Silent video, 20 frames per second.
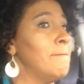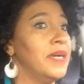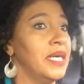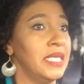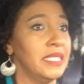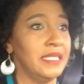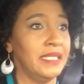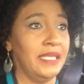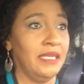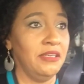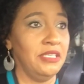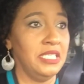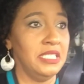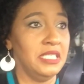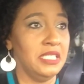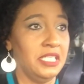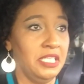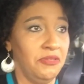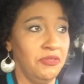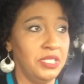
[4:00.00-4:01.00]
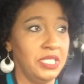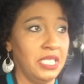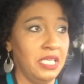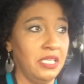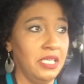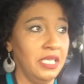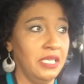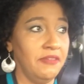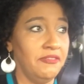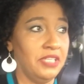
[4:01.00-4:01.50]
But there is a Secret
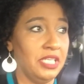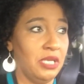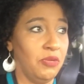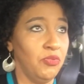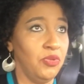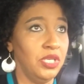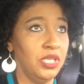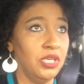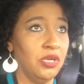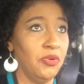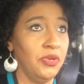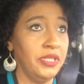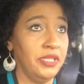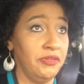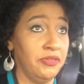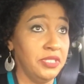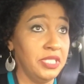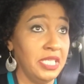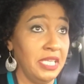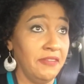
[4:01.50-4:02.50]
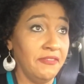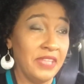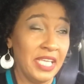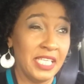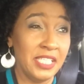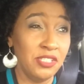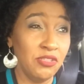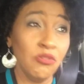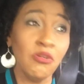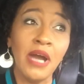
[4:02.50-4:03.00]
Santa gift that I want to go in there and see if they
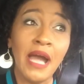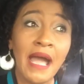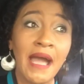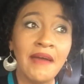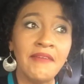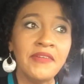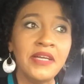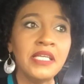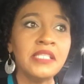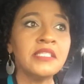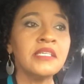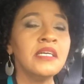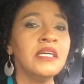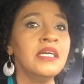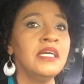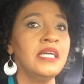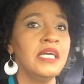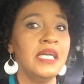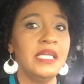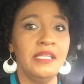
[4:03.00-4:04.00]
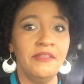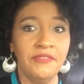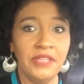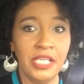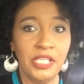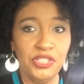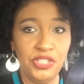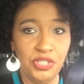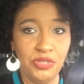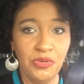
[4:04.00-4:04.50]
still have it. And if
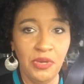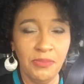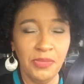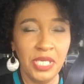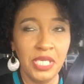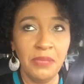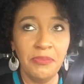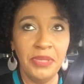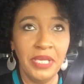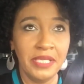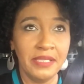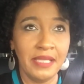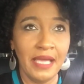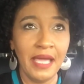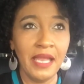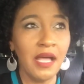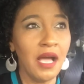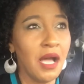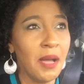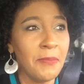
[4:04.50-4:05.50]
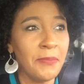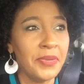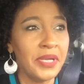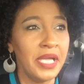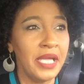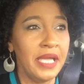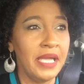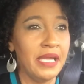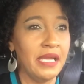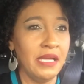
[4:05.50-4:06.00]
they do, I'm going to pick that up.
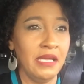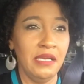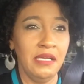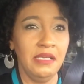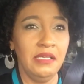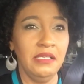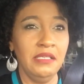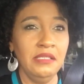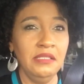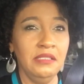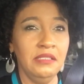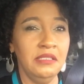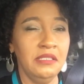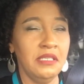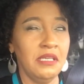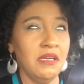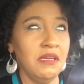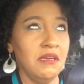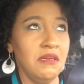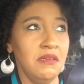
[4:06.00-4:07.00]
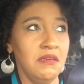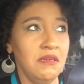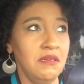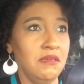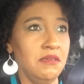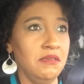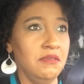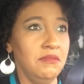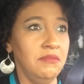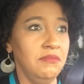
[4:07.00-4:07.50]
And
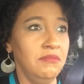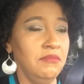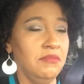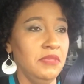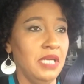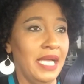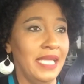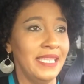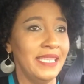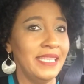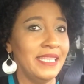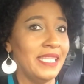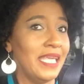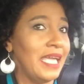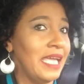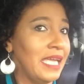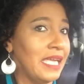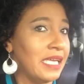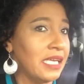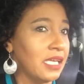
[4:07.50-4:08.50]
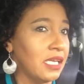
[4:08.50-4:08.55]
um, I think